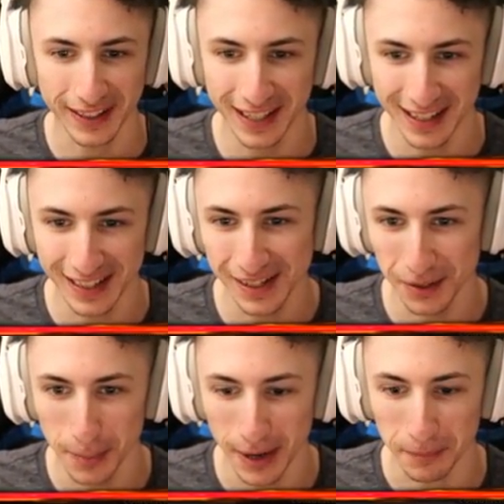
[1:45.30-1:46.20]
Like, it doesn't
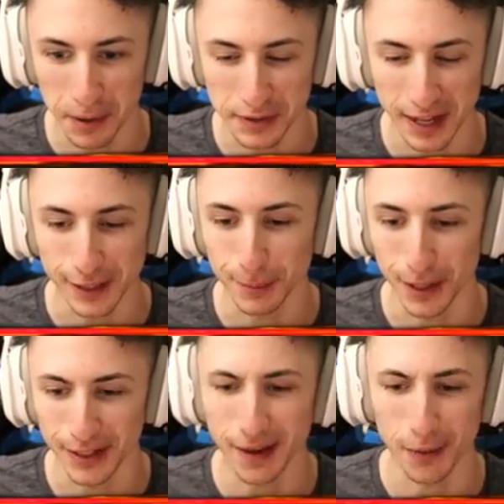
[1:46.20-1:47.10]
really make much sense,
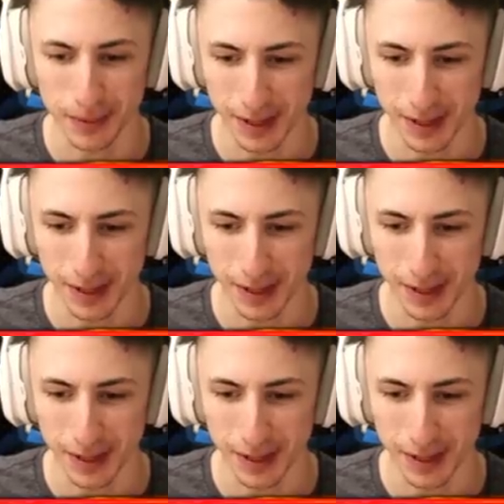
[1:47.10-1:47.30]
but you get what I'm